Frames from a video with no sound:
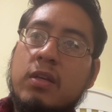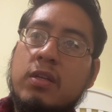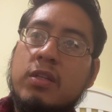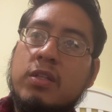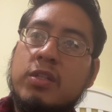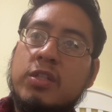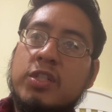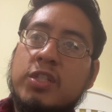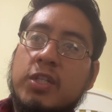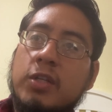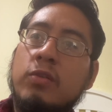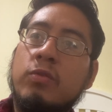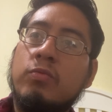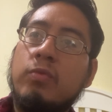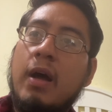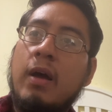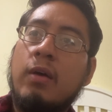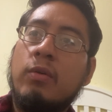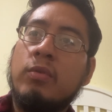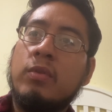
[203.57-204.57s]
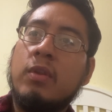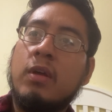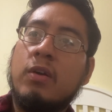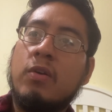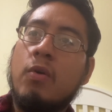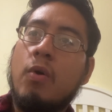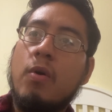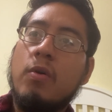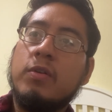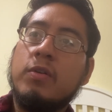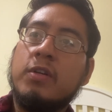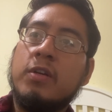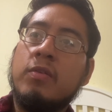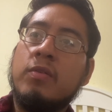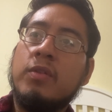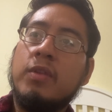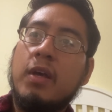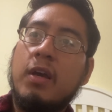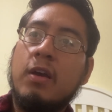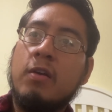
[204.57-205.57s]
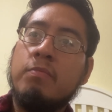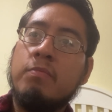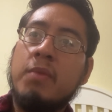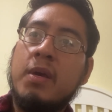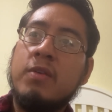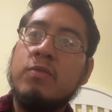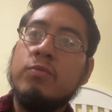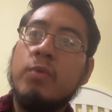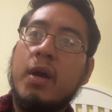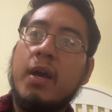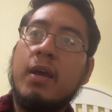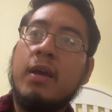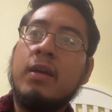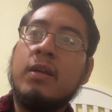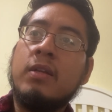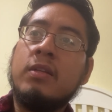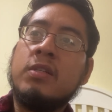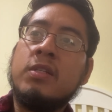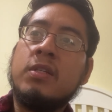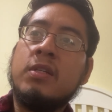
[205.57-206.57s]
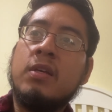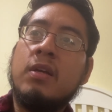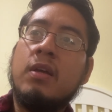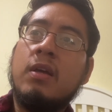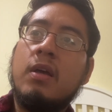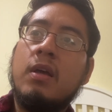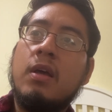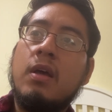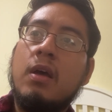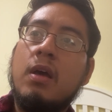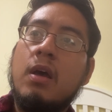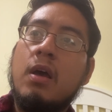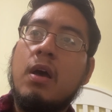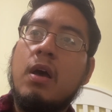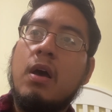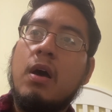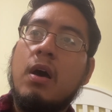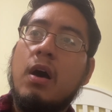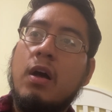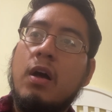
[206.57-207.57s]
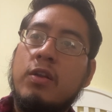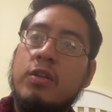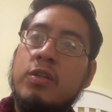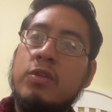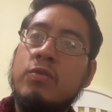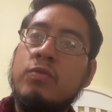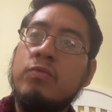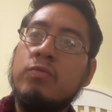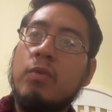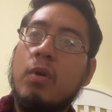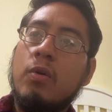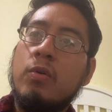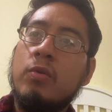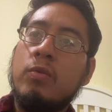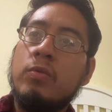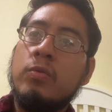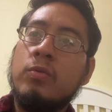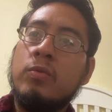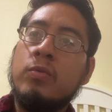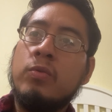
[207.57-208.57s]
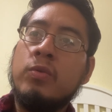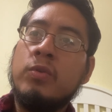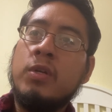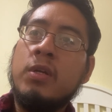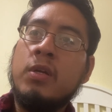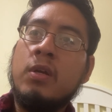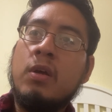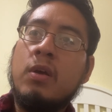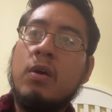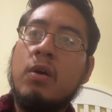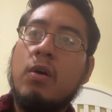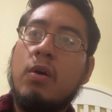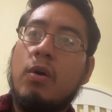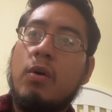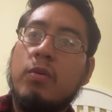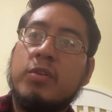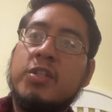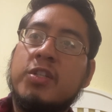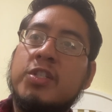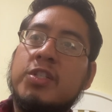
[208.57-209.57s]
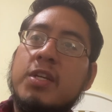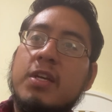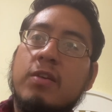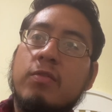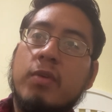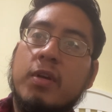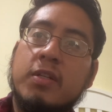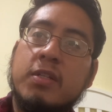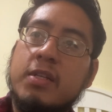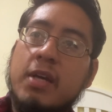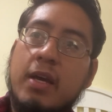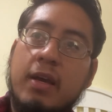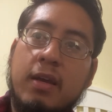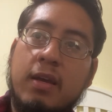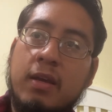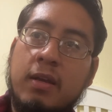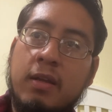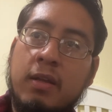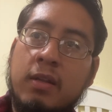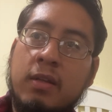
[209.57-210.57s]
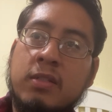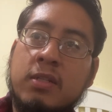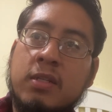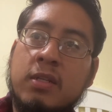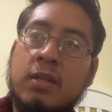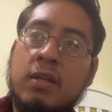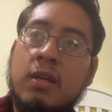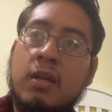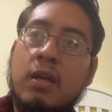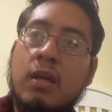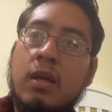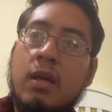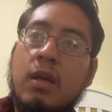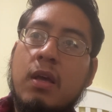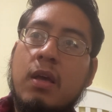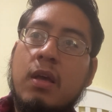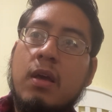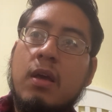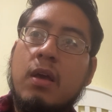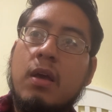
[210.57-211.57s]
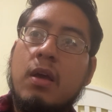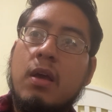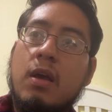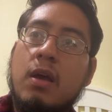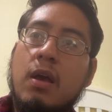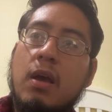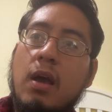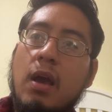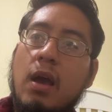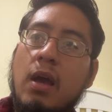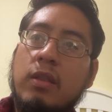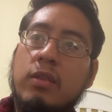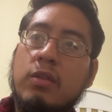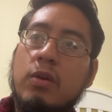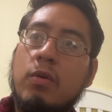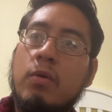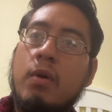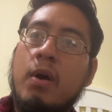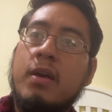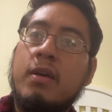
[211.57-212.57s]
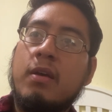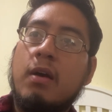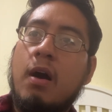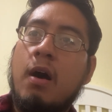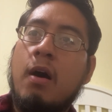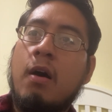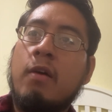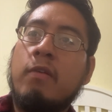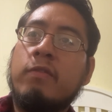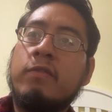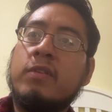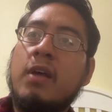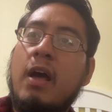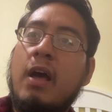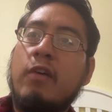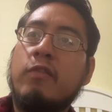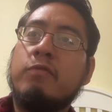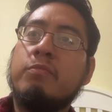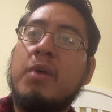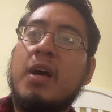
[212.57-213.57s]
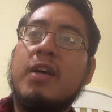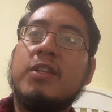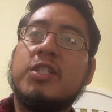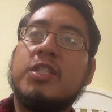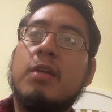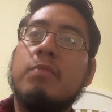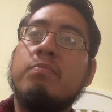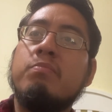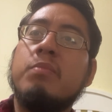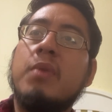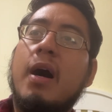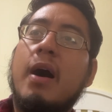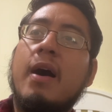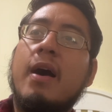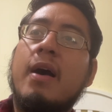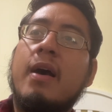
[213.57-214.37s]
Still round the corner there may wait a new road or secret gate, and though I oft have passed them by,